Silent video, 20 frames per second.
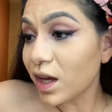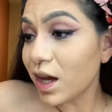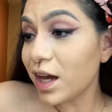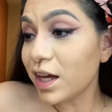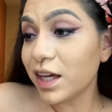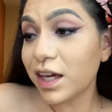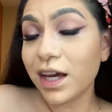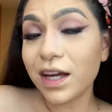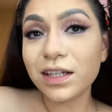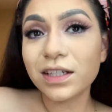I
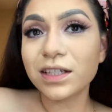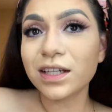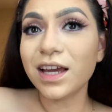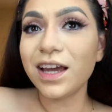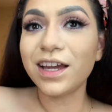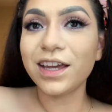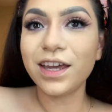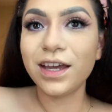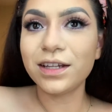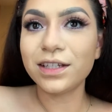
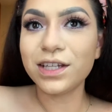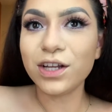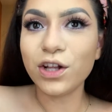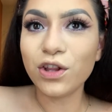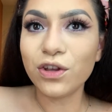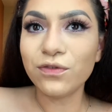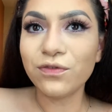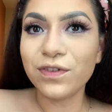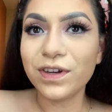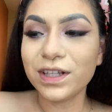can't tell
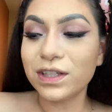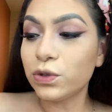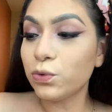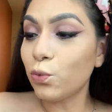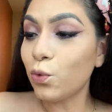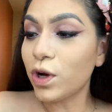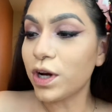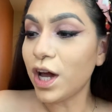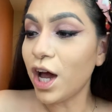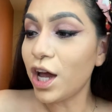if it's
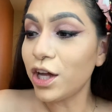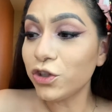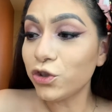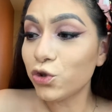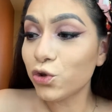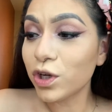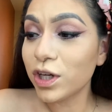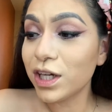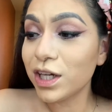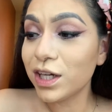
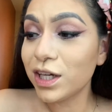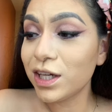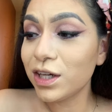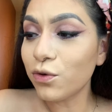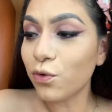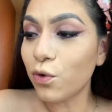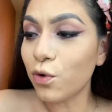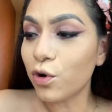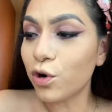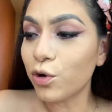100
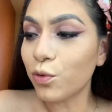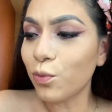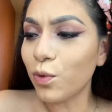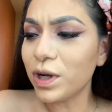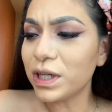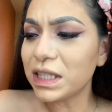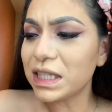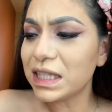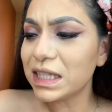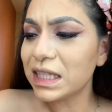or
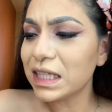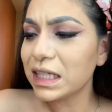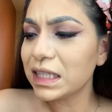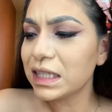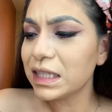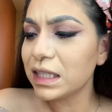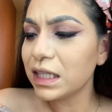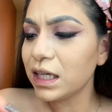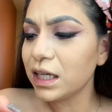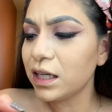
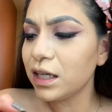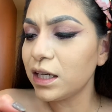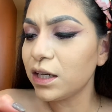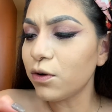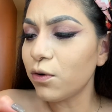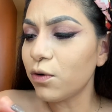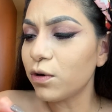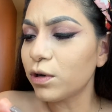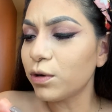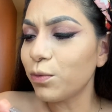160
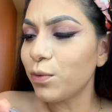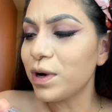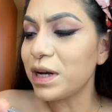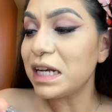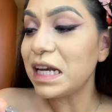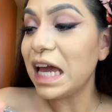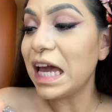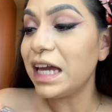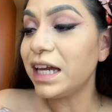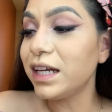or
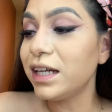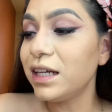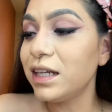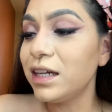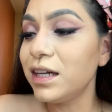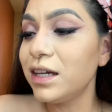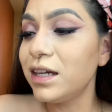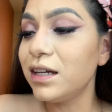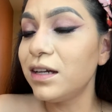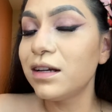
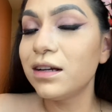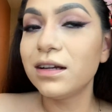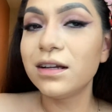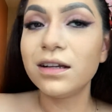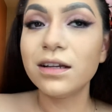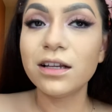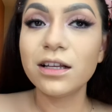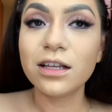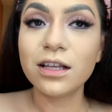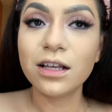180.
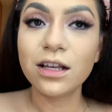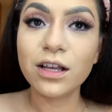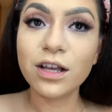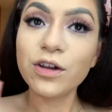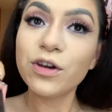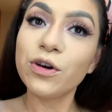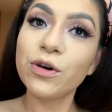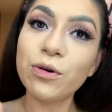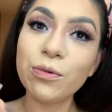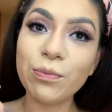
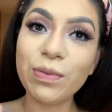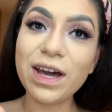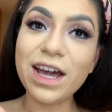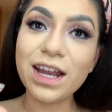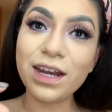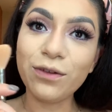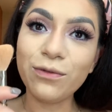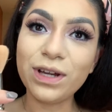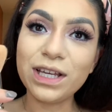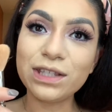But
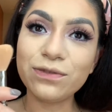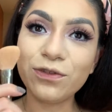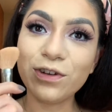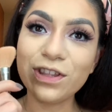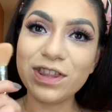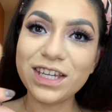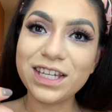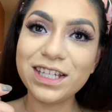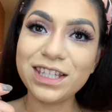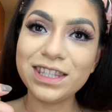anyways, for
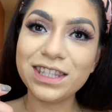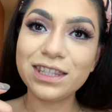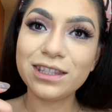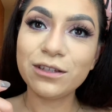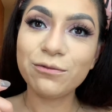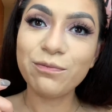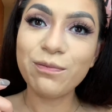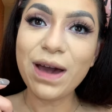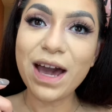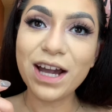this
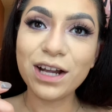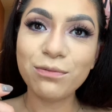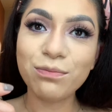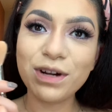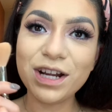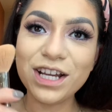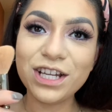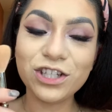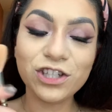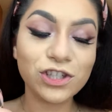MAC
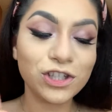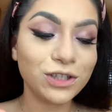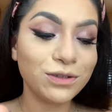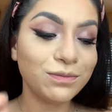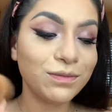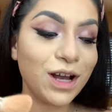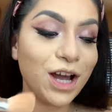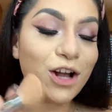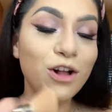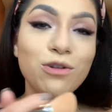brush,
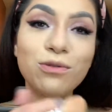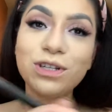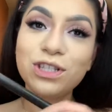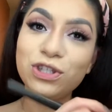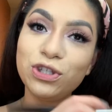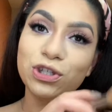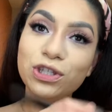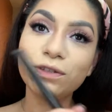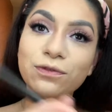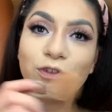I always
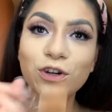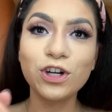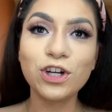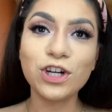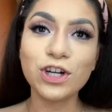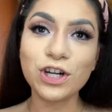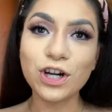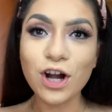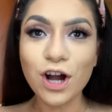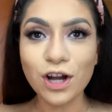use
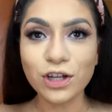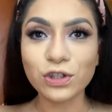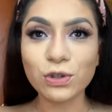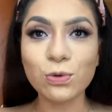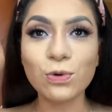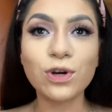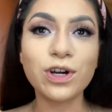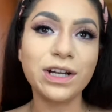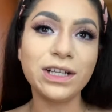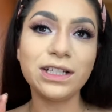for
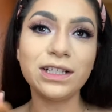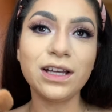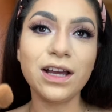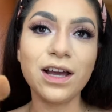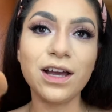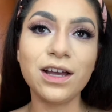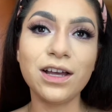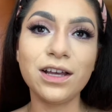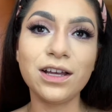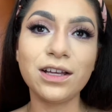contour and
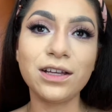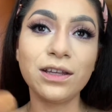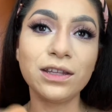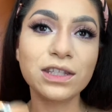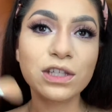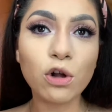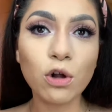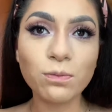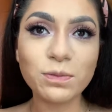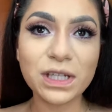
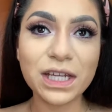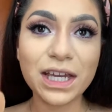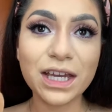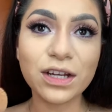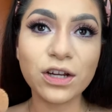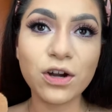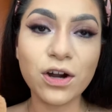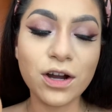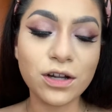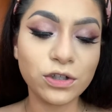sculpting
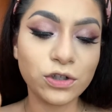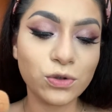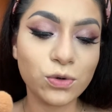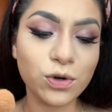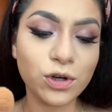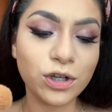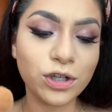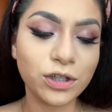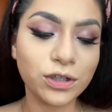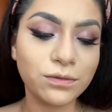and
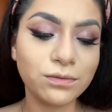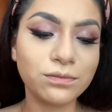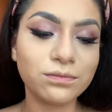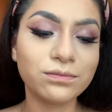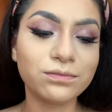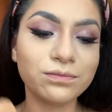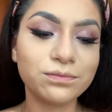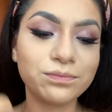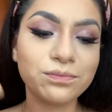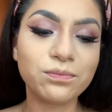contour
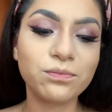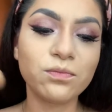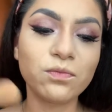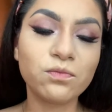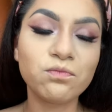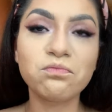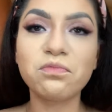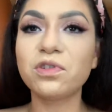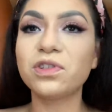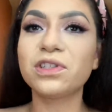
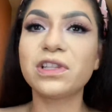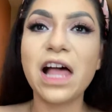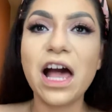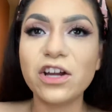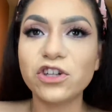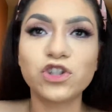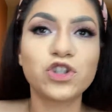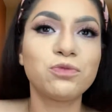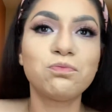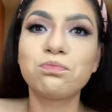
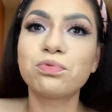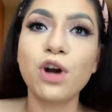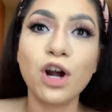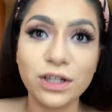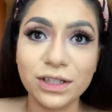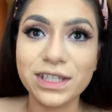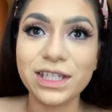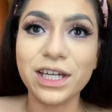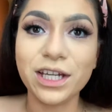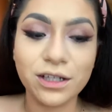/
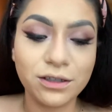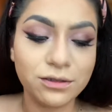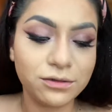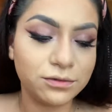bronzing.